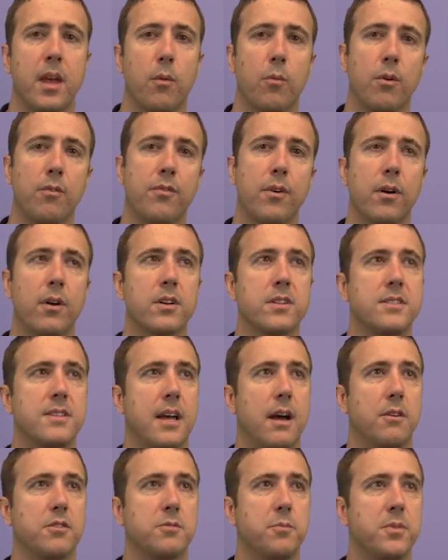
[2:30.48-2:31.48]
We'll focus
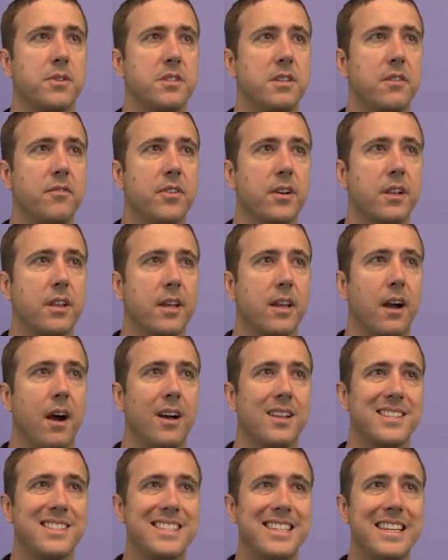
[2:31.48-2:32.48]
now specifically
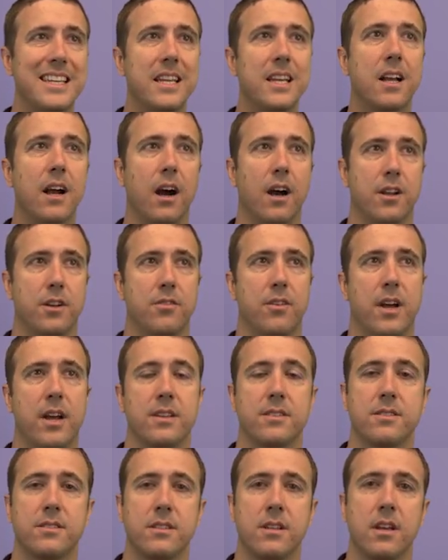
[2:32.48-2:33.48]
on
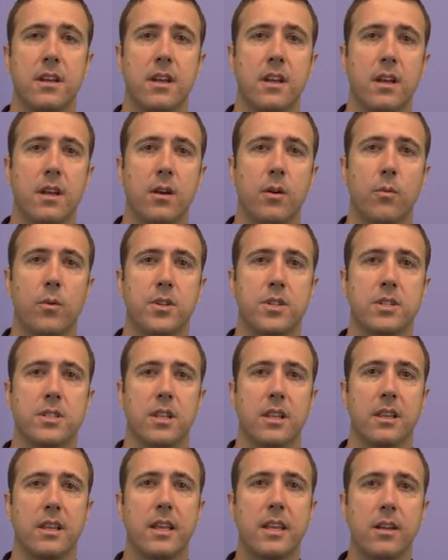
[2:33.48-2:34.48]
T-contrasts, which is
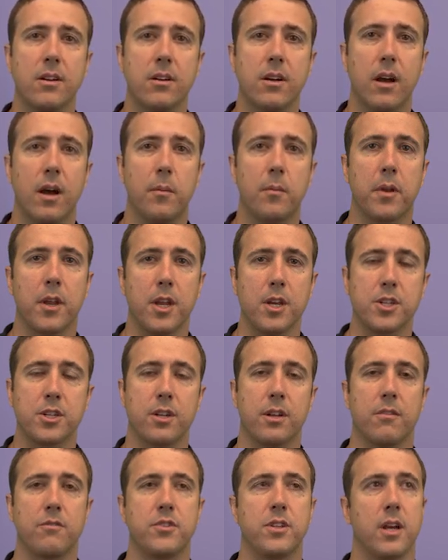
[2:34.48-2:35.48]
a linear
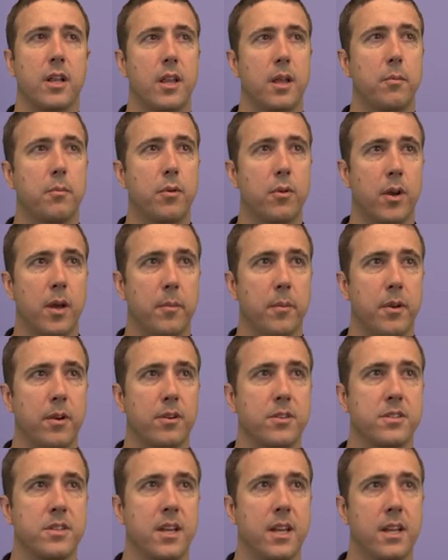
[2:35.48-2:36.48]
combination of GLM
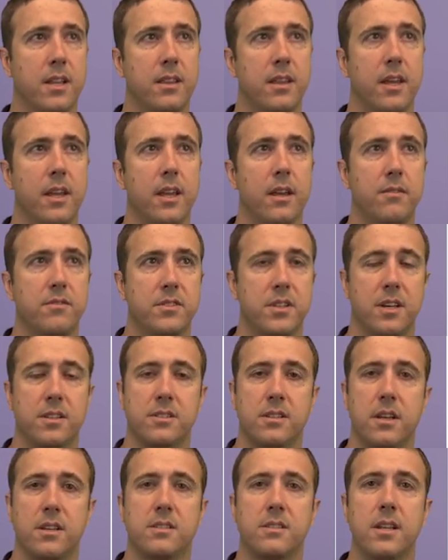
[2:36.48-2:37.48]
parameters that gives
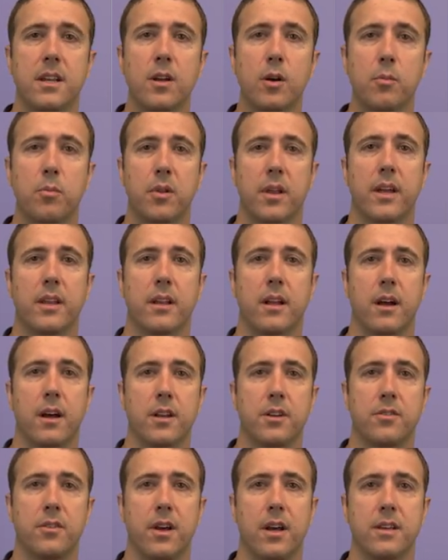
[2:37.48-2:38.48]
us a single plane
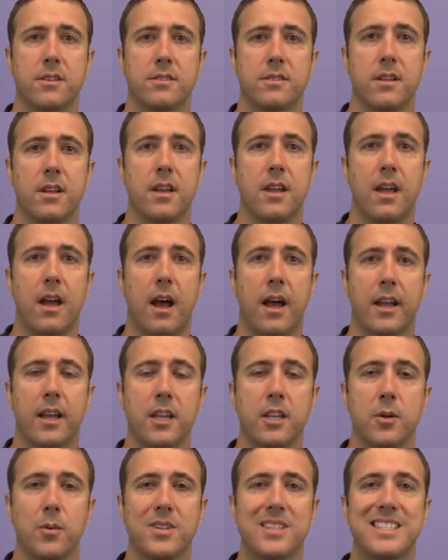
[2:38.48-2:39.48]
contrast. I
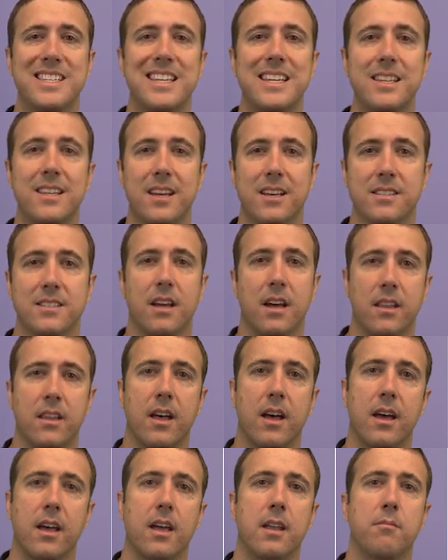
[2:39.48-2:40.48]
can do a t-test on
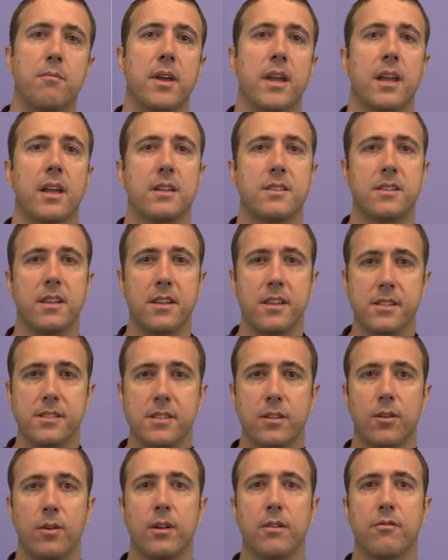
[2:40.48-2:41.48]
that and make a
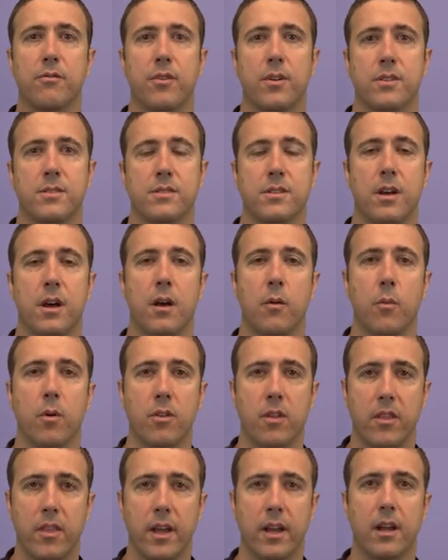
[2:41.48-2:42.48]
statistical inference on
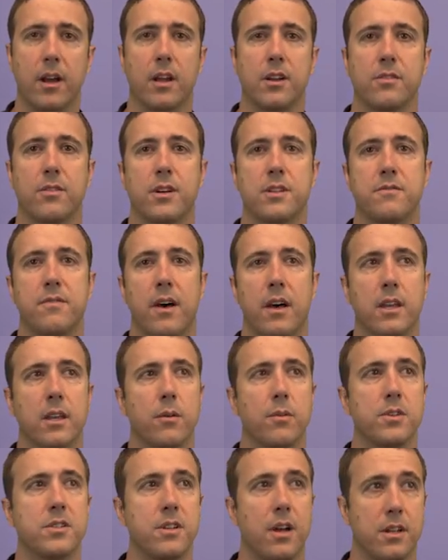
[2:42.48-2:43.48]
whether that contrast
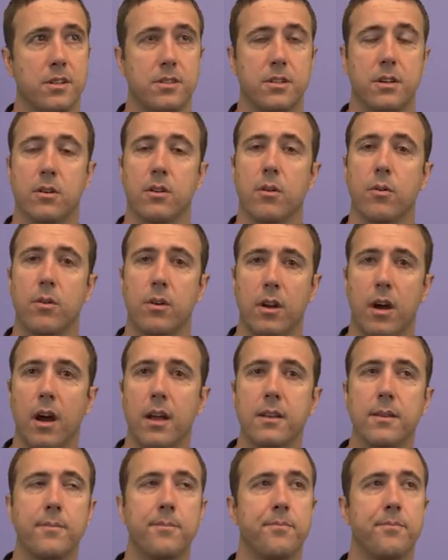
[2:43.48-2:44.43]
value is not zero or not.